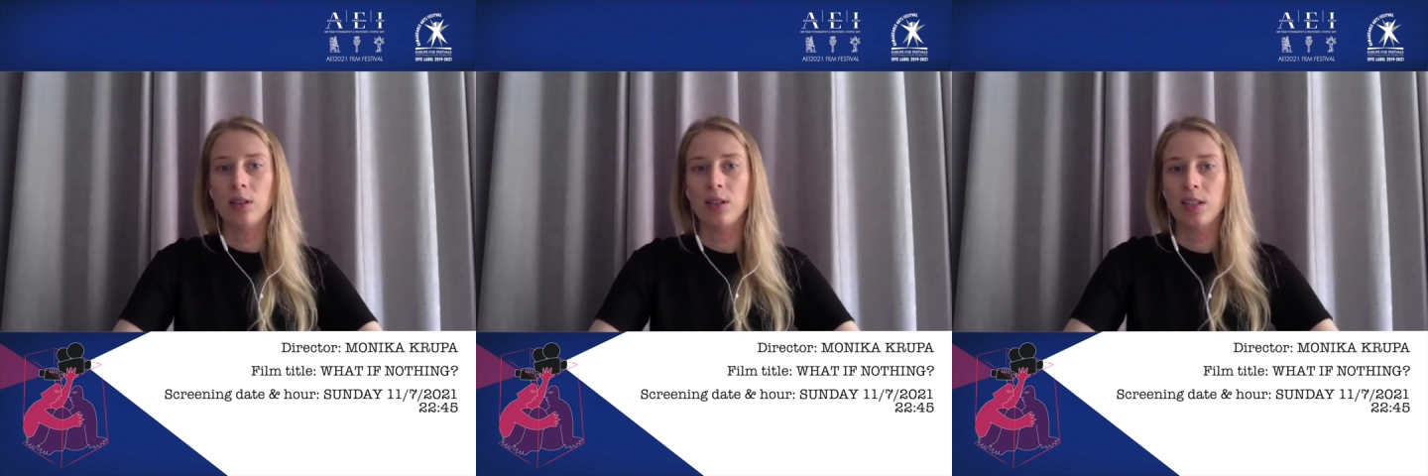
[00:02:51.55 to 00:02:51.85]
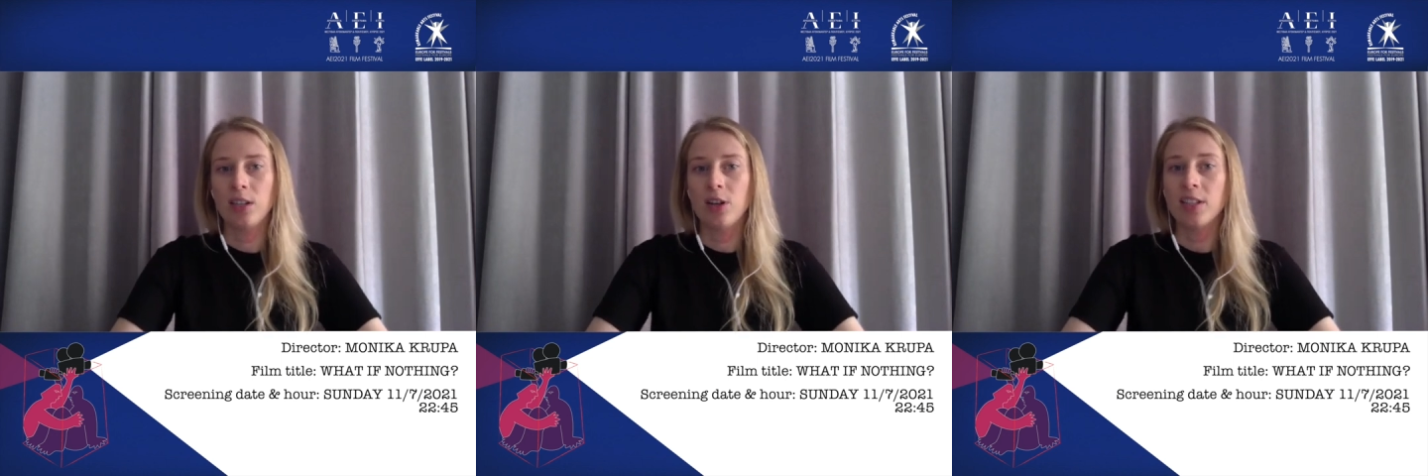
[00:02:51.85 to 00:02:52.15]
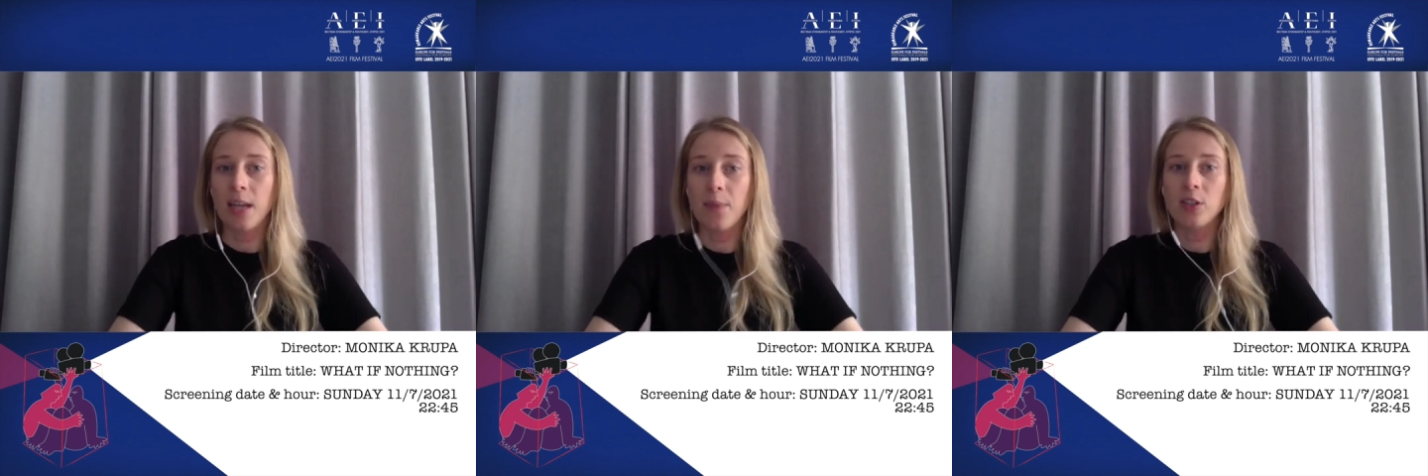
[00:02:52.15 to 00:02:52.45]
The
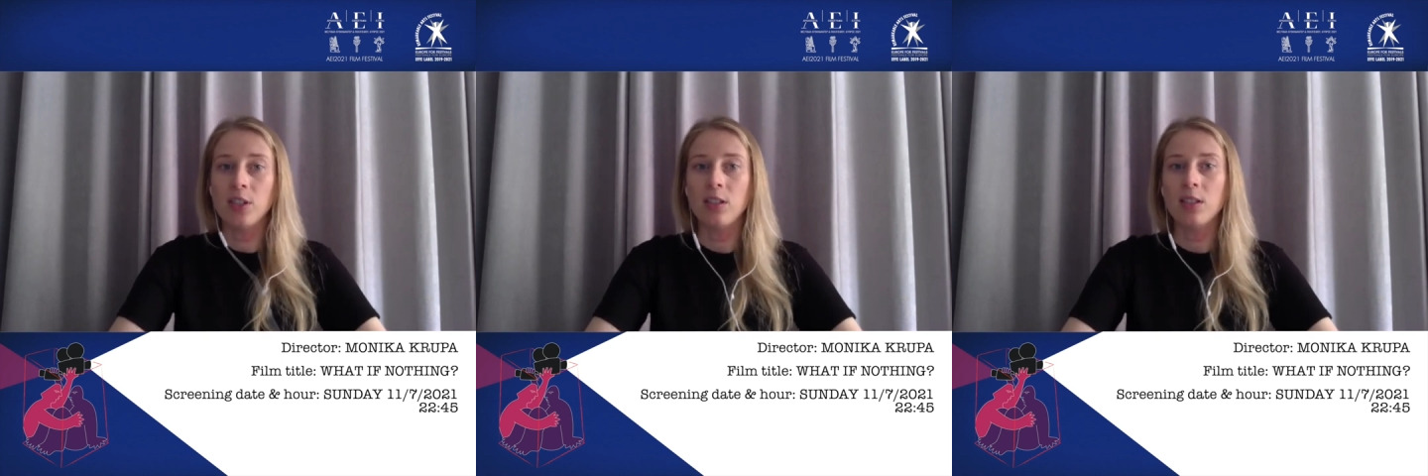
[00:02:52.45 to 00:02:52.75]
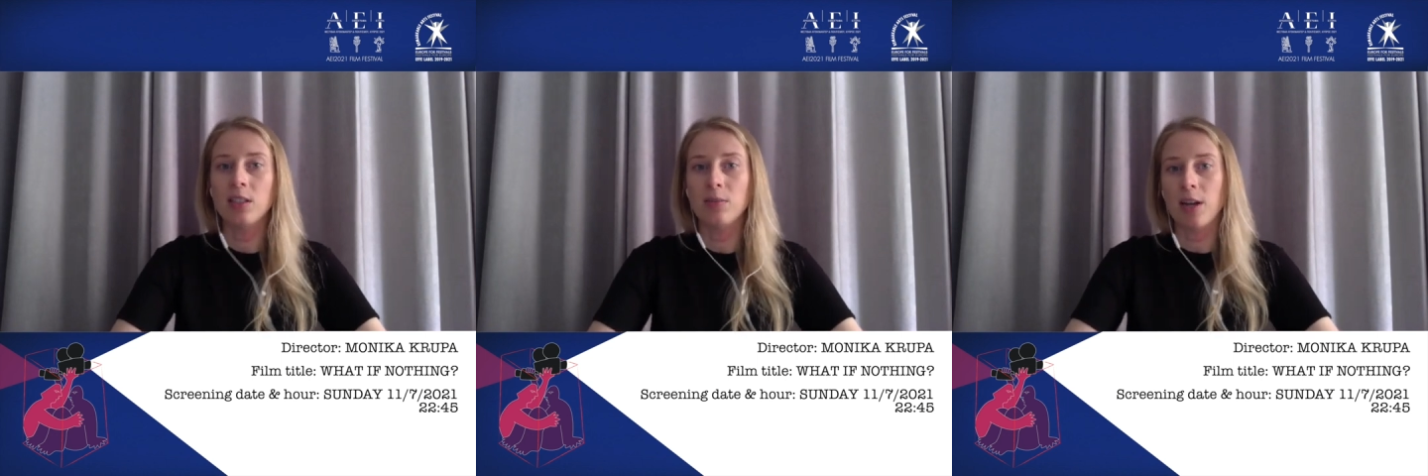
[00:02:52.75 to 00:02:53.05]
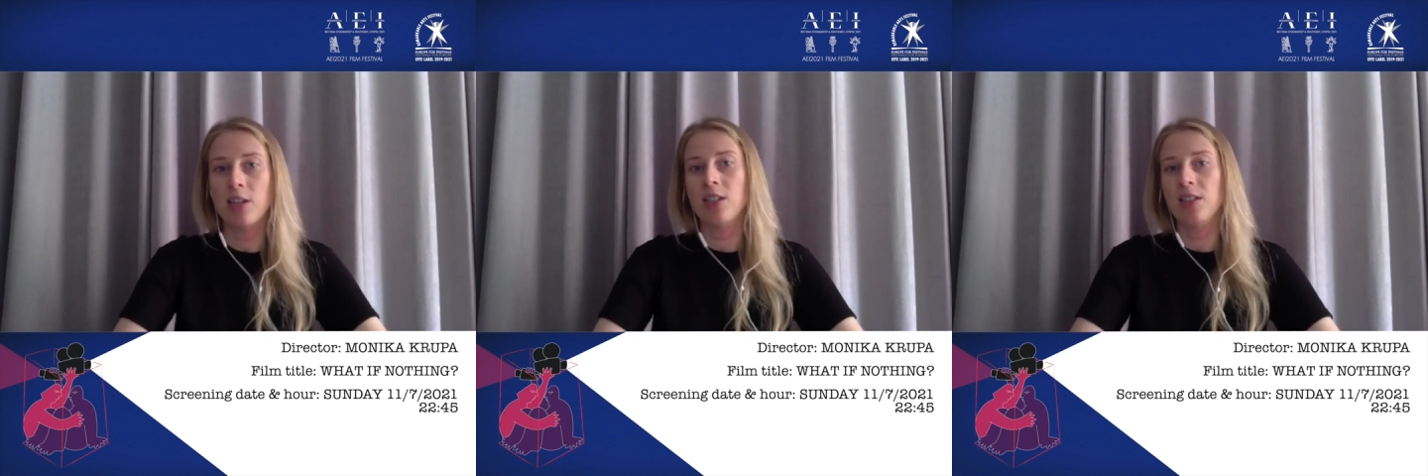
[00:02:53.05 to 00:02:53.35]
reception is
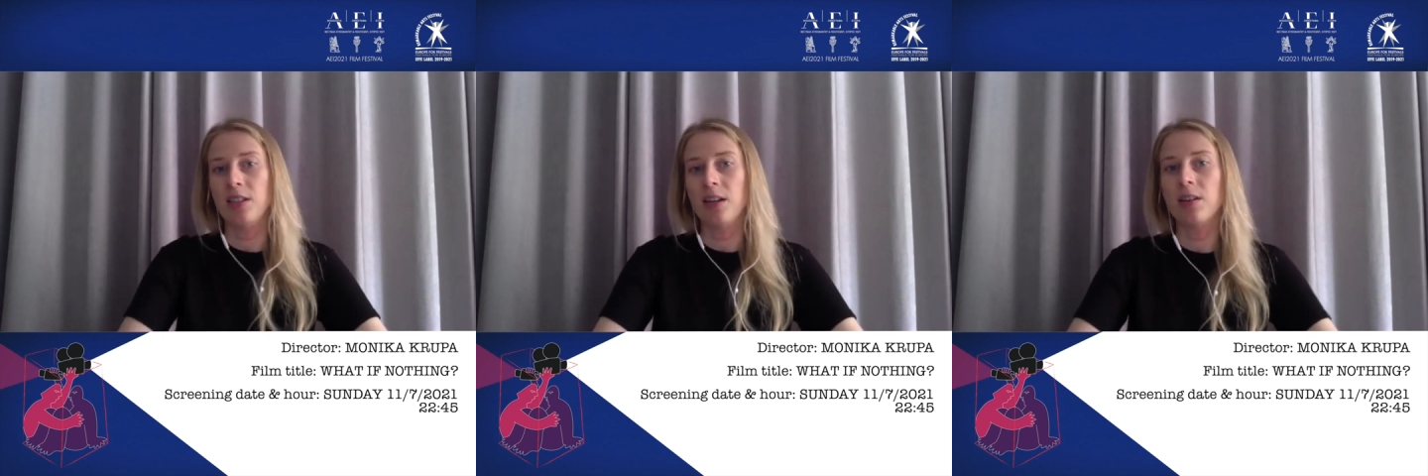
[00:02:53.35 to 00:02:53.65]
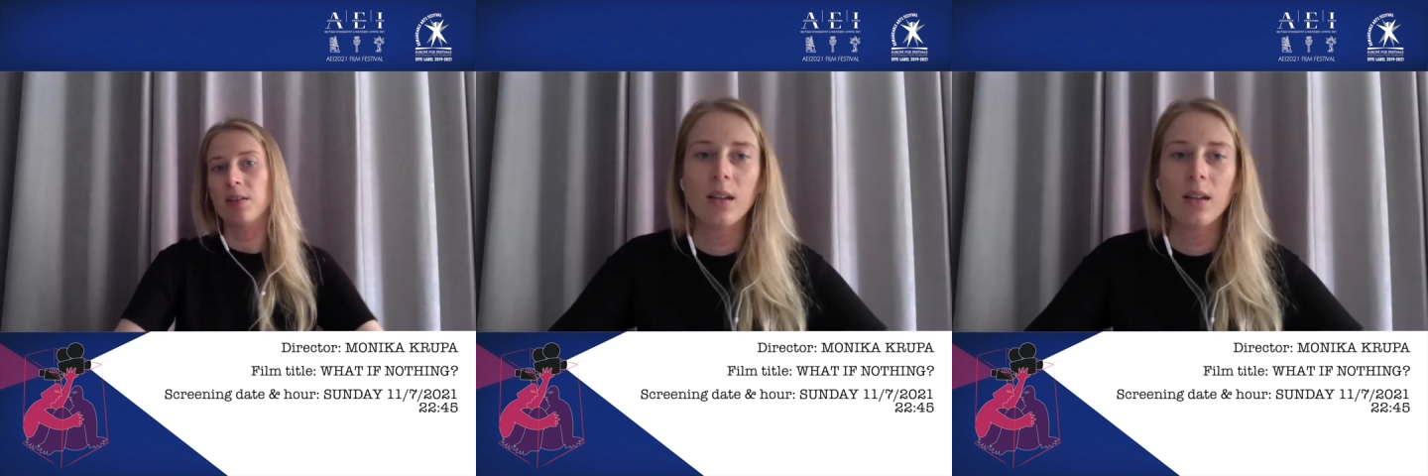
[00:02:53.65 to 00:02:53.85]
much easier.